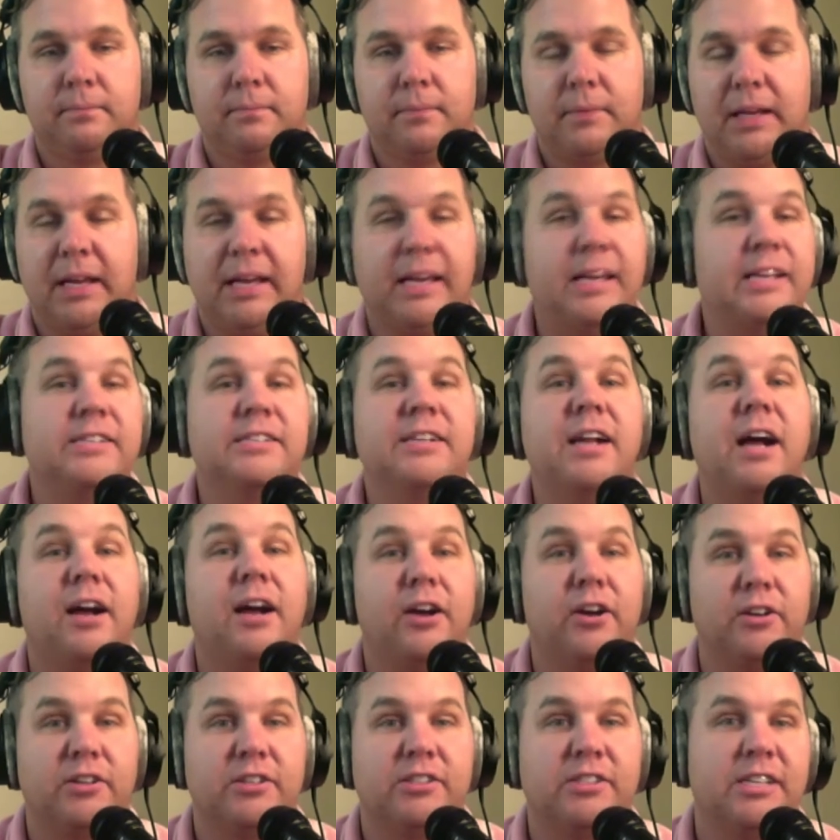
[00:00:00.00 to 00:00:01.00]
he's not
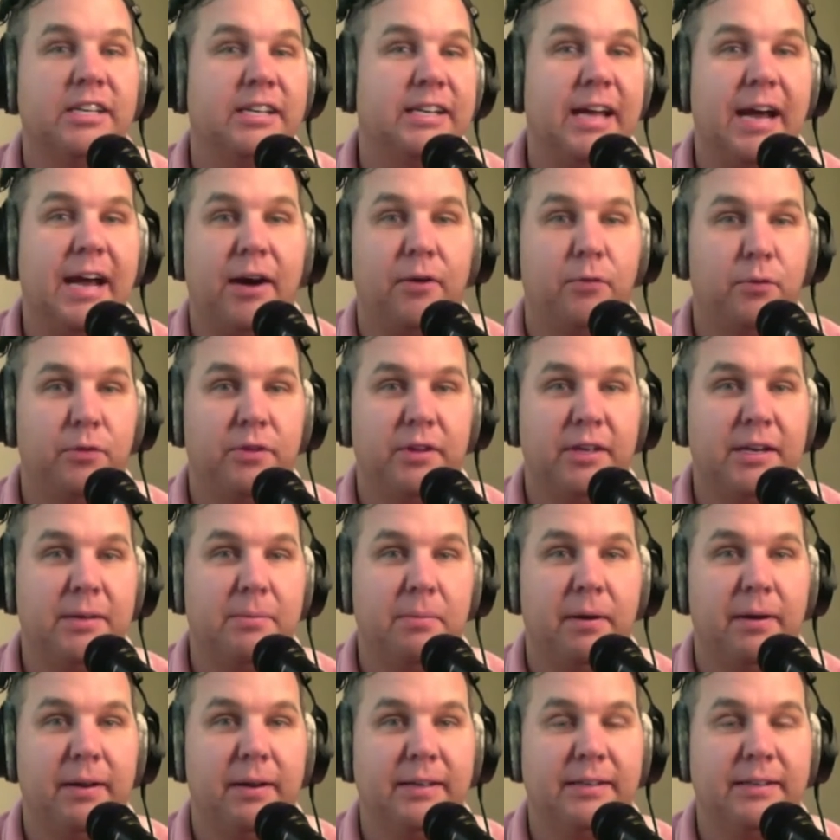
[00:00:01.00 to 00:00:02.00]
going to sit down with
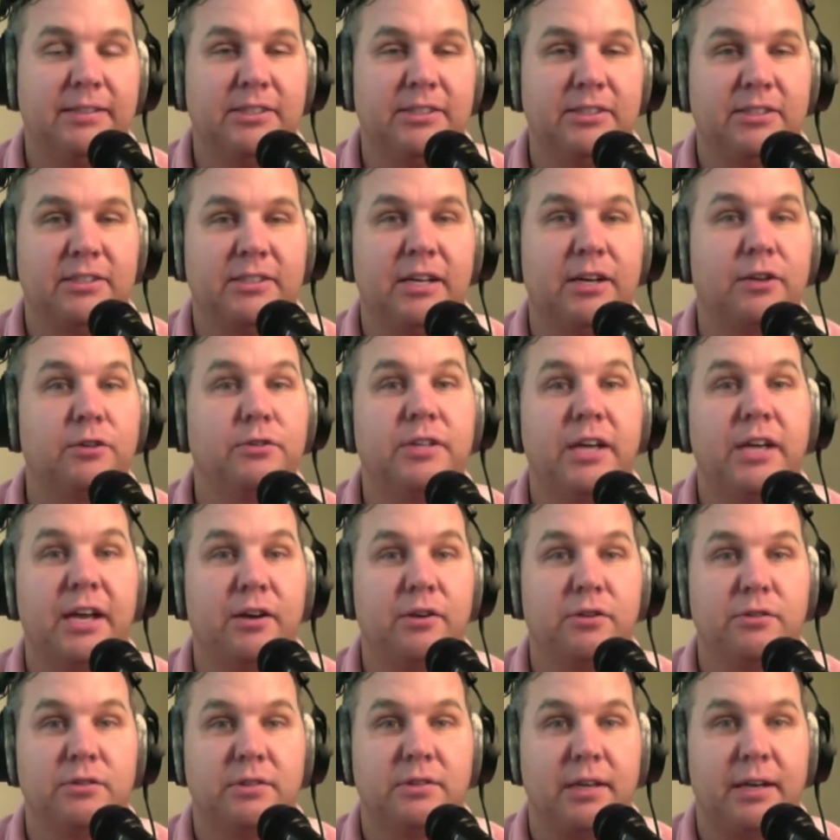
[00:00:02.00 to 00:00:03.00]
anybody and just tell
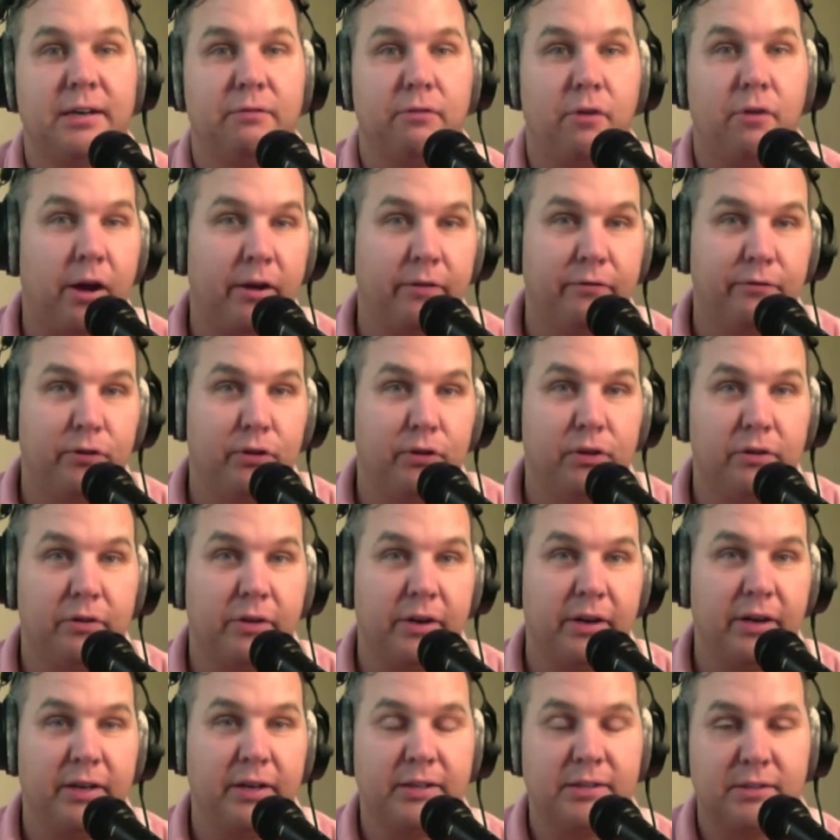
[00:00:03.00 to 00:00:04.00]
tales like Ron Fuller
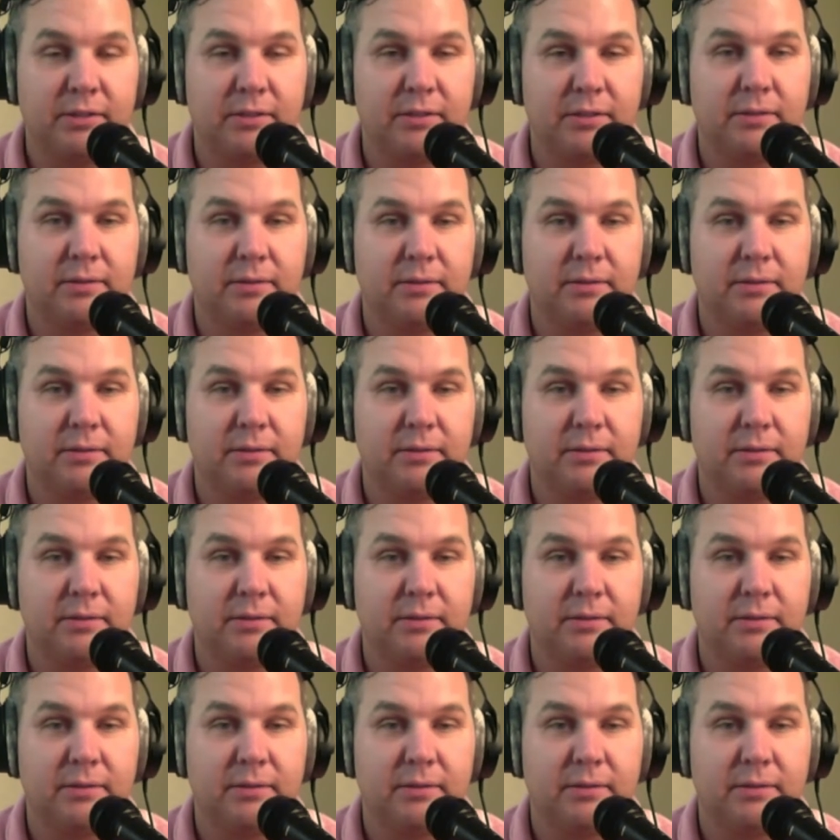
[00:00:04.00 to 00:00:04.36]
does.